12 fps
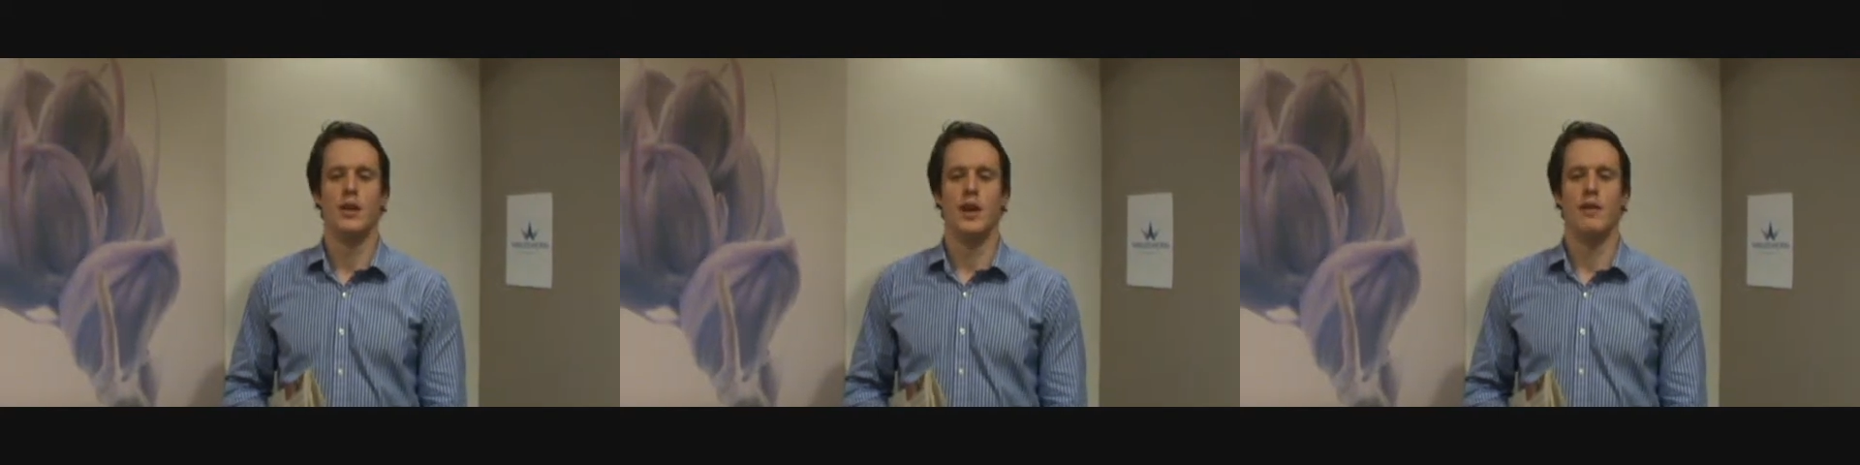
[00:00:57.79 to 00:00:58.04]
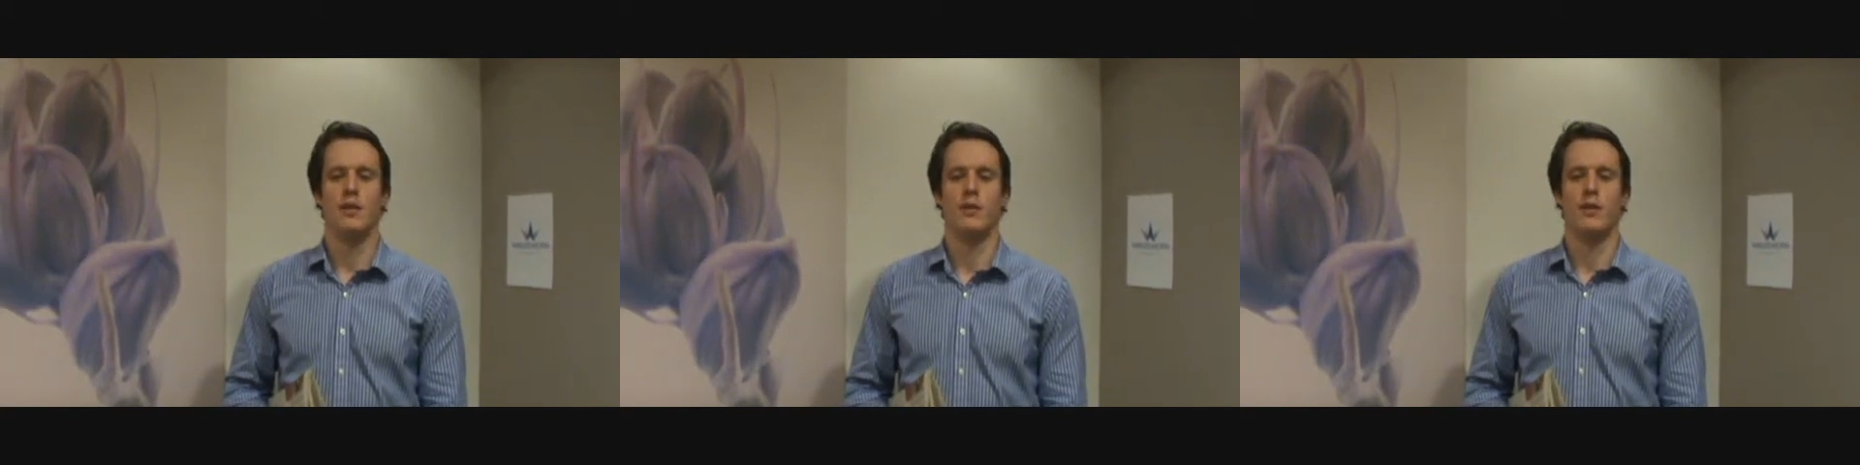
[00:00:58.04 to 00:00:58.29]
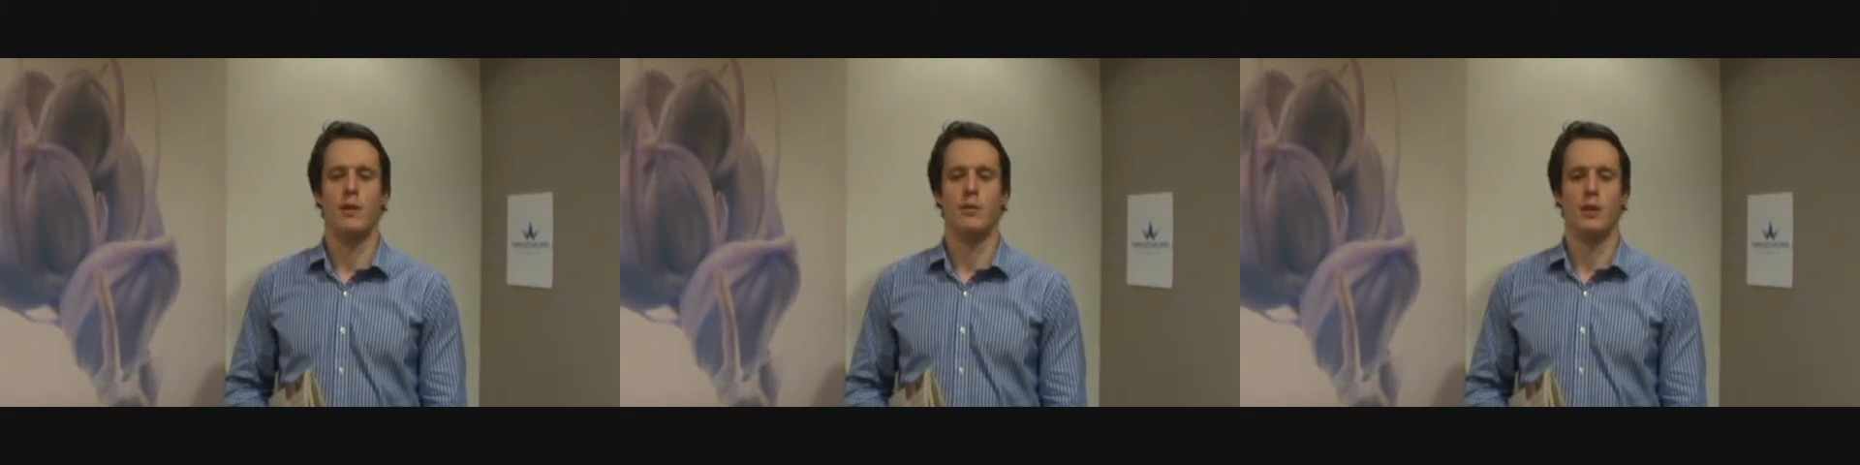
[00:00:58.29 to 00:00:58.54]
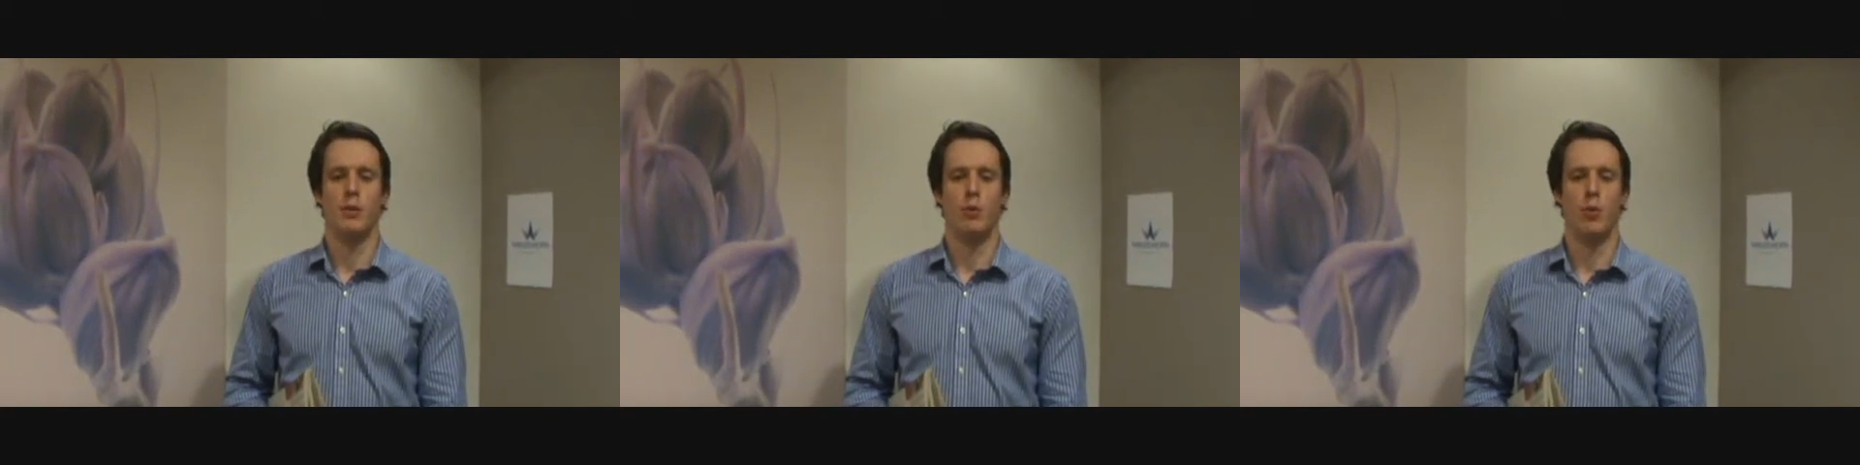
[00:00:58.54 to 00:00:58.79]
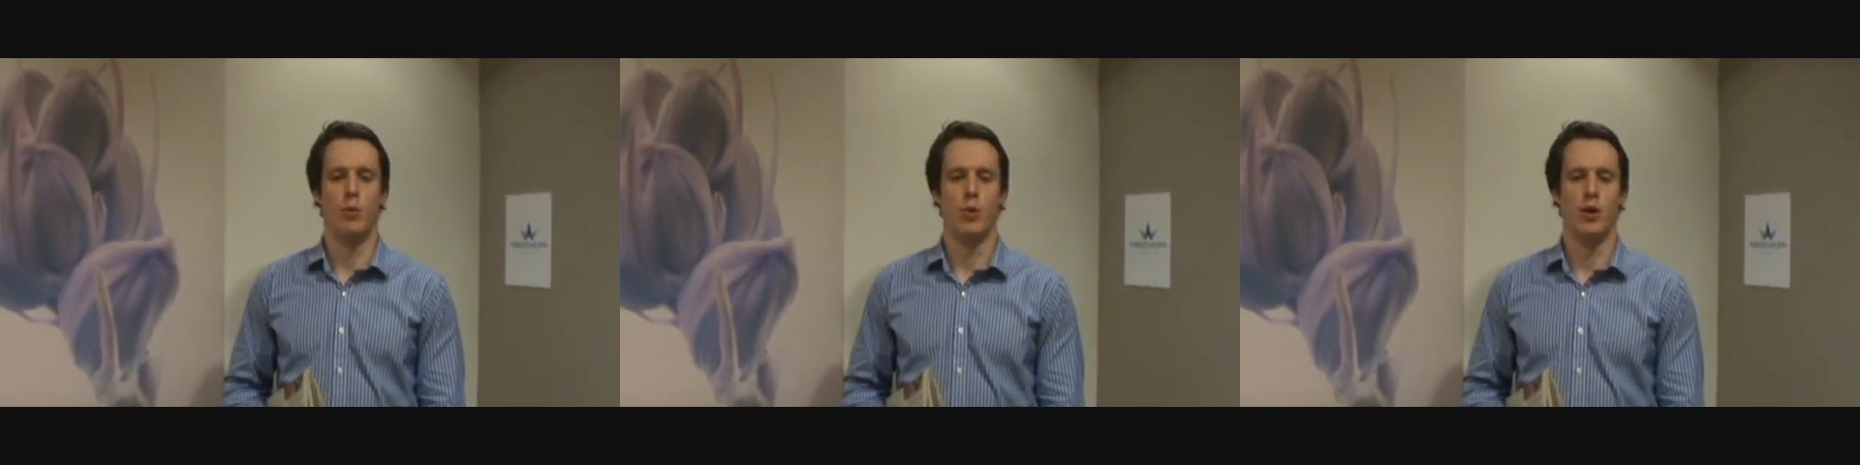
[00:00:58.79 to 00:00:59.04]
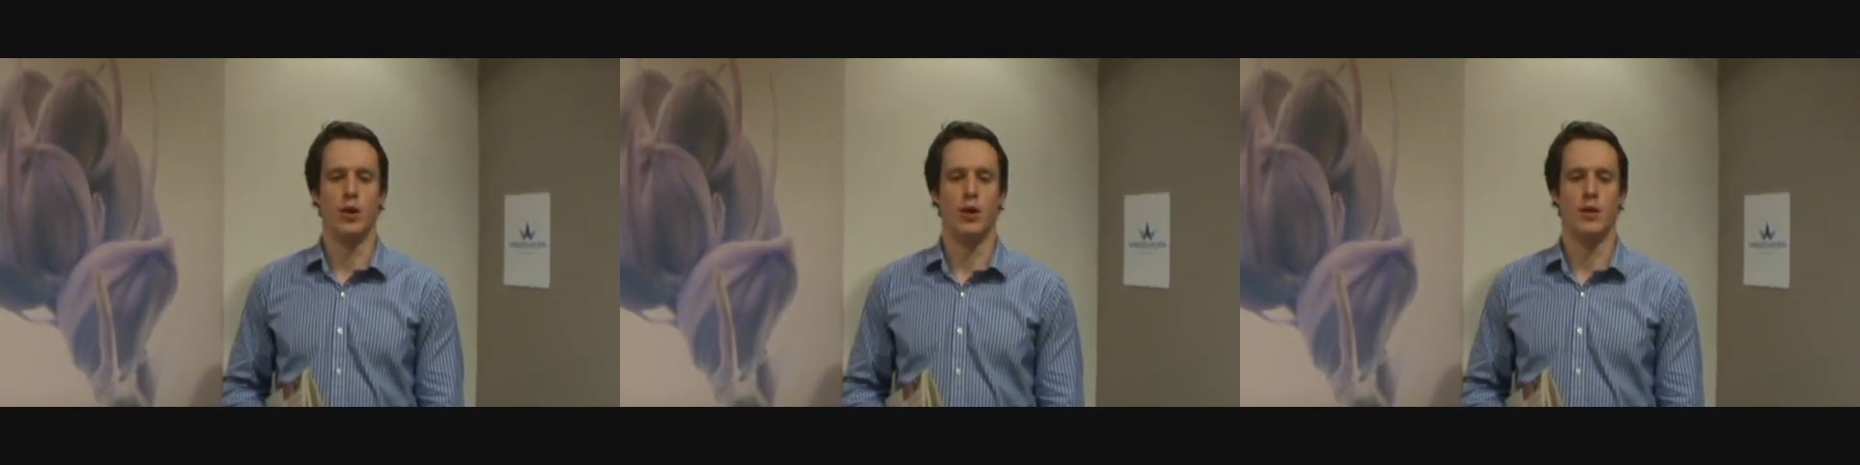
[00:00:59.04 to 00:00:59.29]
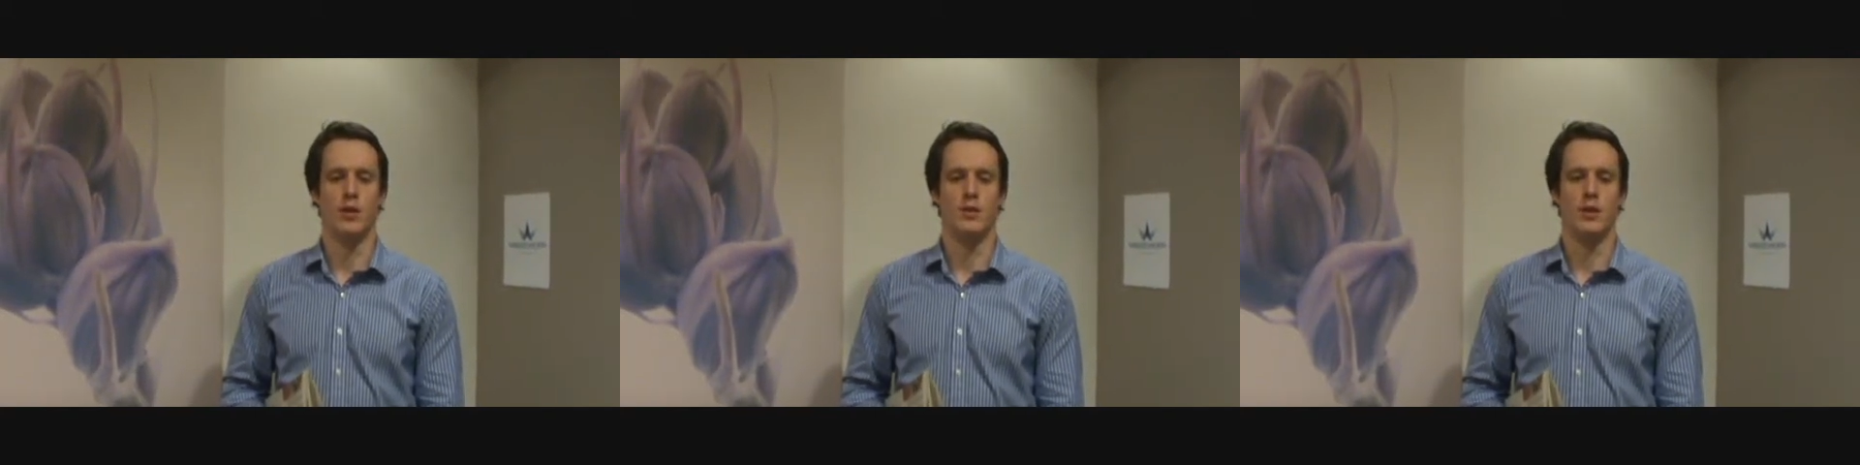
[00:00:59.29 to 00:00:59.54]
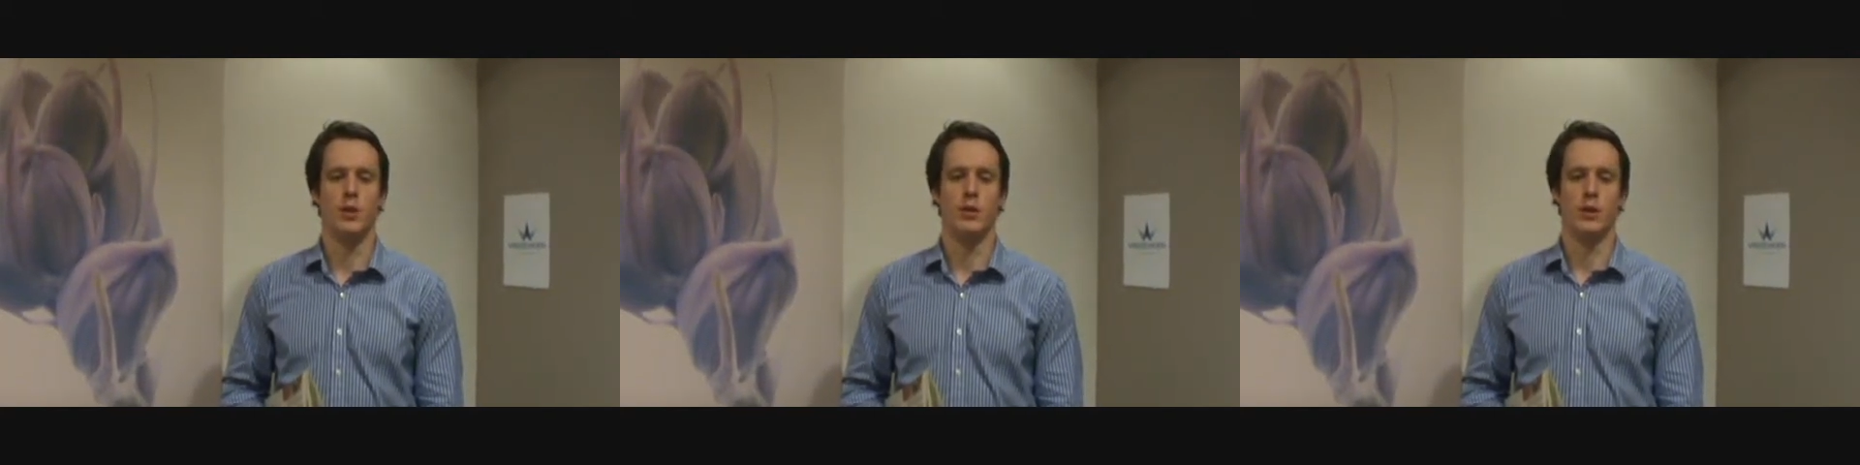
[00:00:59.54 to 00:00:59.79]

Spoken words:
The average family with one worker and two